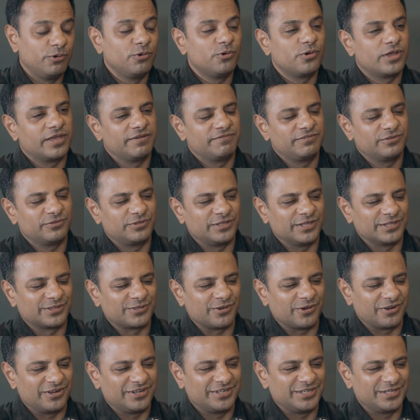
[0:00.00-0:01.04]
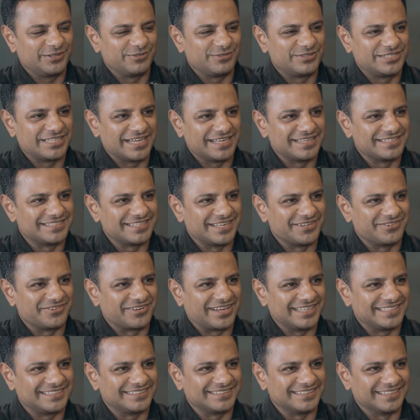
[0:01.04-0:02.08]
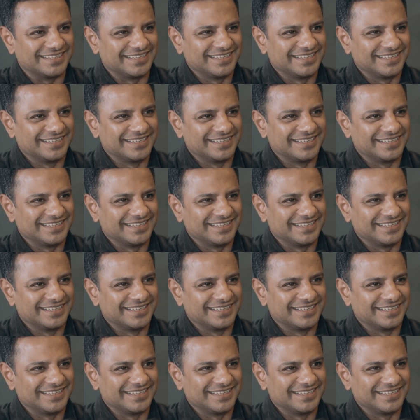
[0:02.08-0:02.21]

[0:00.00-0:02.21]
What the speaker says: Who gave you the authority to change education?